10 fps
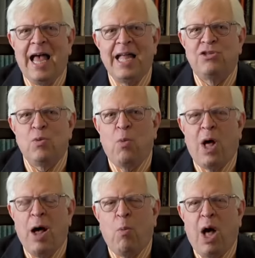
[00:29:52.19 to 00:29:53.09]
It's
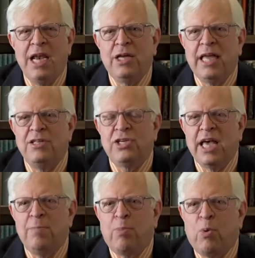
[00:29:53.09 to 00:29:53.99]
why, why do kids
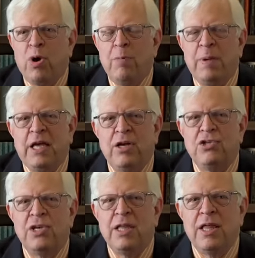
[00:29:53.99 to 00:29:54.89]
get bored?
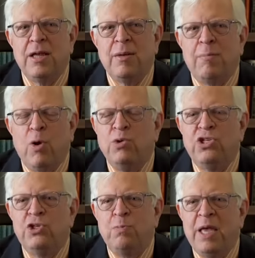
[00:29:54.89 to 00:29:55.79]
Because
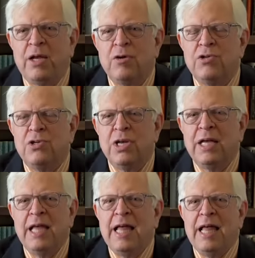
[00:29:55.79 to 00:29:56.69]
most speakers,
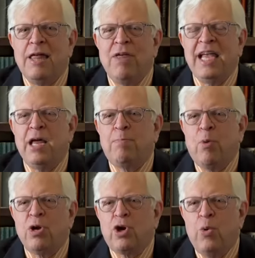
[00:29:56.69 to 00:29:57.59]
they get
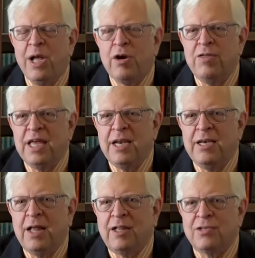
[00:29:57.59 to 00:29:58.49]
bored quicker than
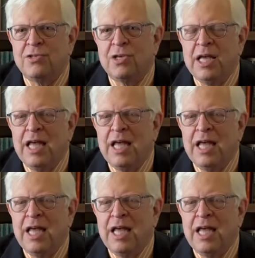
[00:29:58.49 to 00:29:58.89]
adults.